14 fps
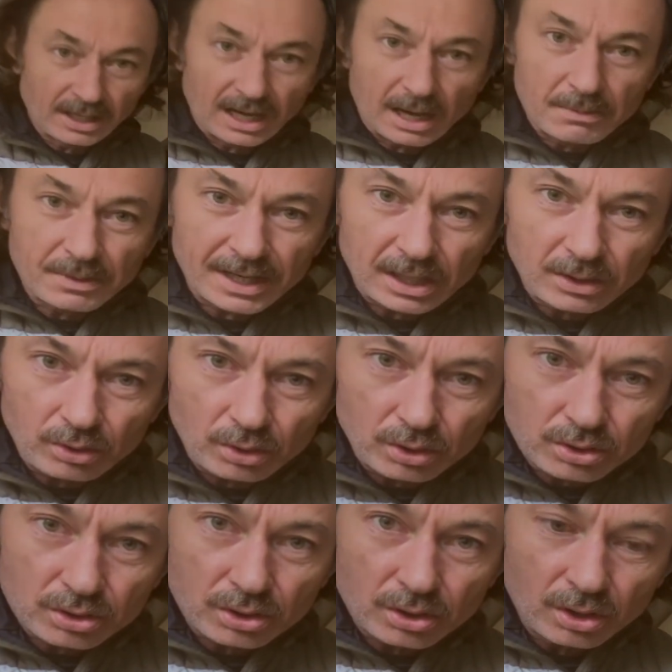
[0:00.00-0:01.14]
I'm gonna
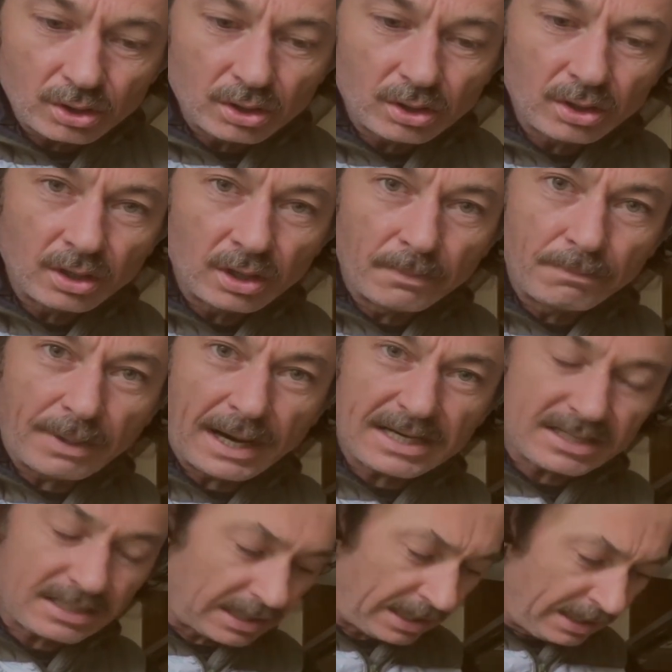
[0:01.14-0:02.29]
use
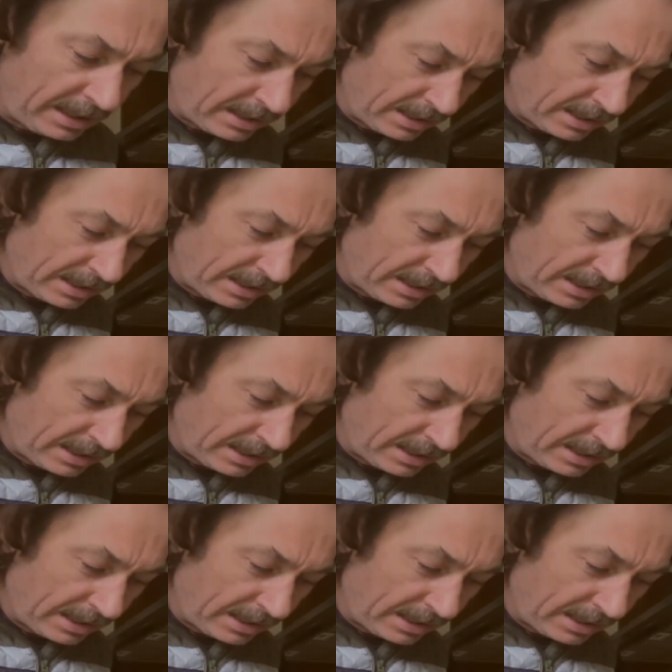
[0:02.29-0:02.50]
parsley.